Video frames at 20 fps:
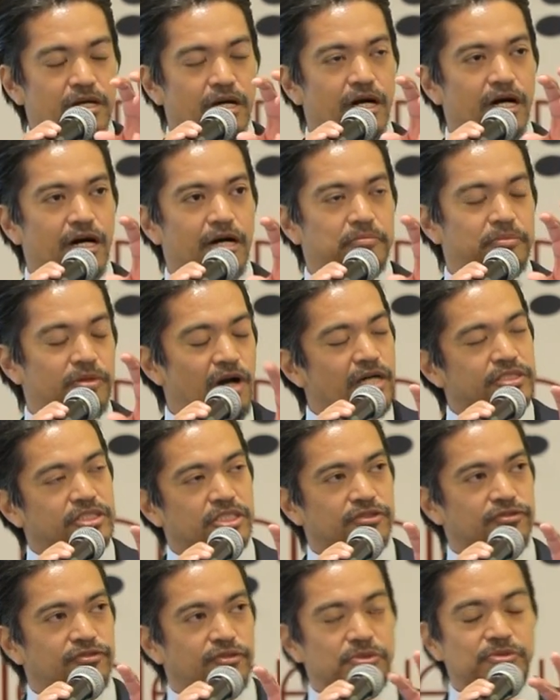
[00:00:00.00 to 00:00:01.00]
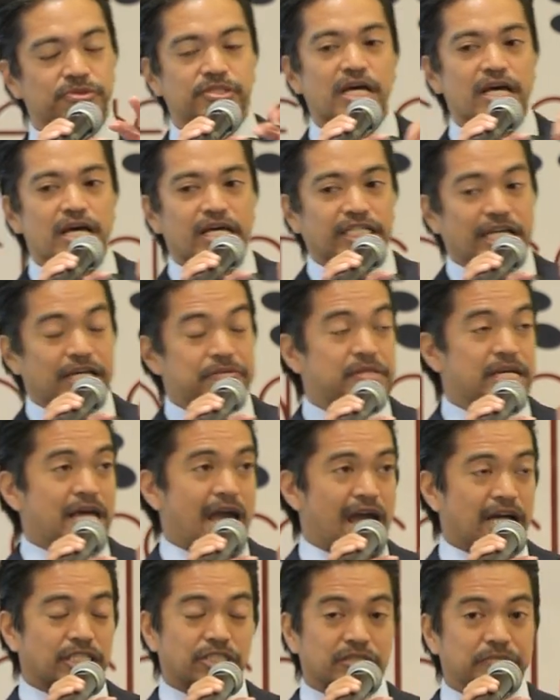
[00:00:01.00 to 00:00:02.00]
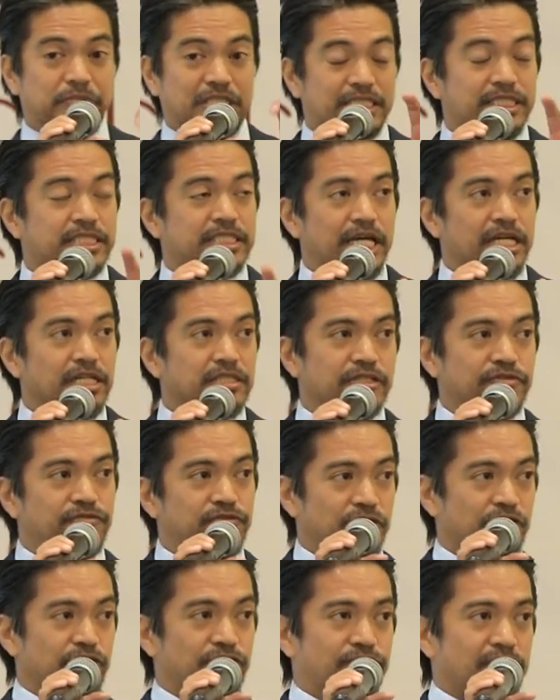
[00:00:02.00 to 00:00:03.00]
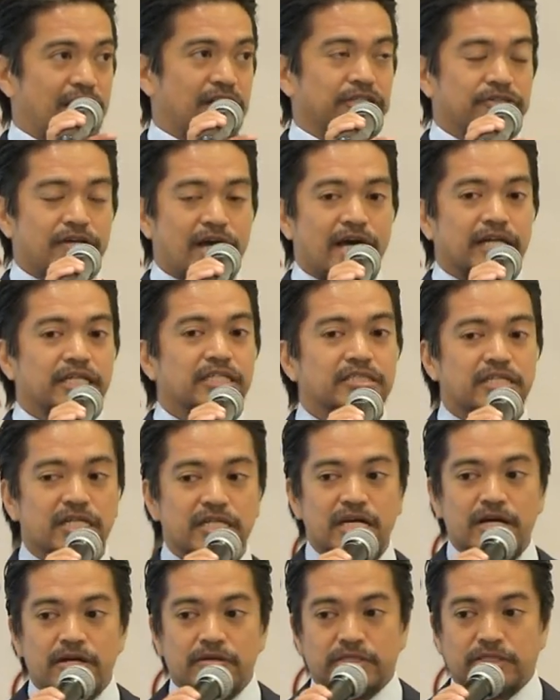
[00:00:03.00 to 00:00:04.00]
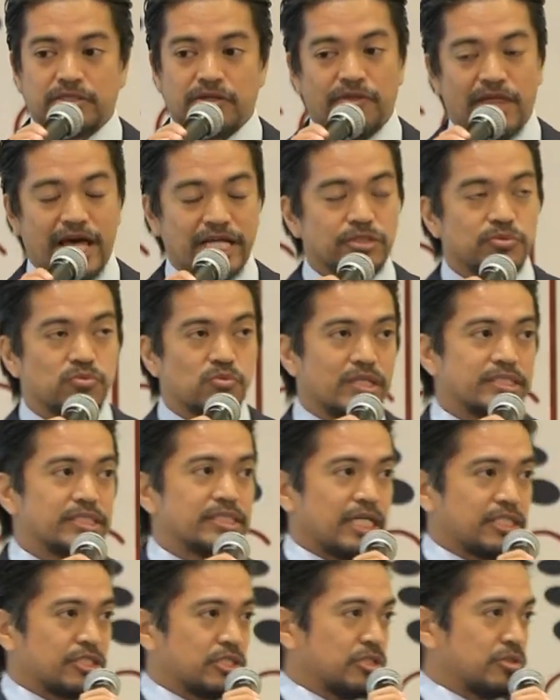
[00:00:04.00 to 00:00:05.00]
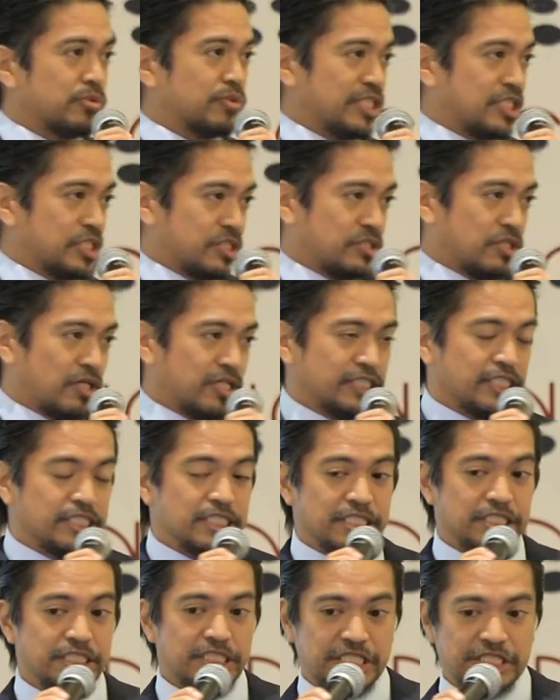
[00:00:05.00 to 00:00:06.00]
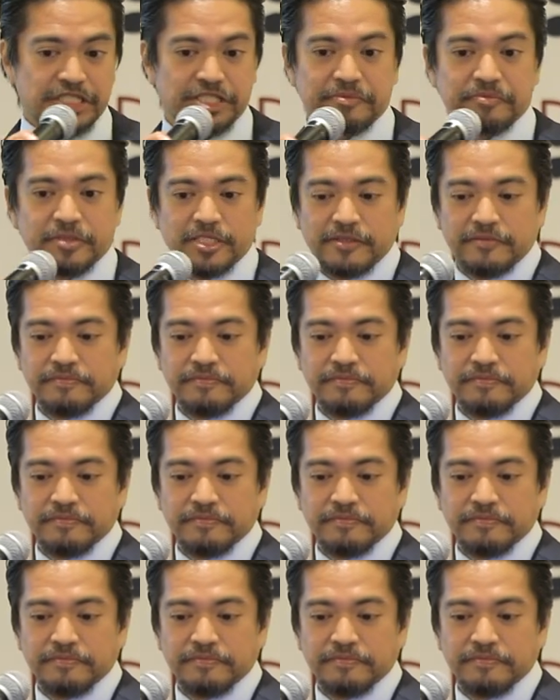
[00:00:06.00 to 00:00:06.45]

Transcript: uh, processed foods can be actually be scaled and further value added. So that's one sector that we could target in Egypt.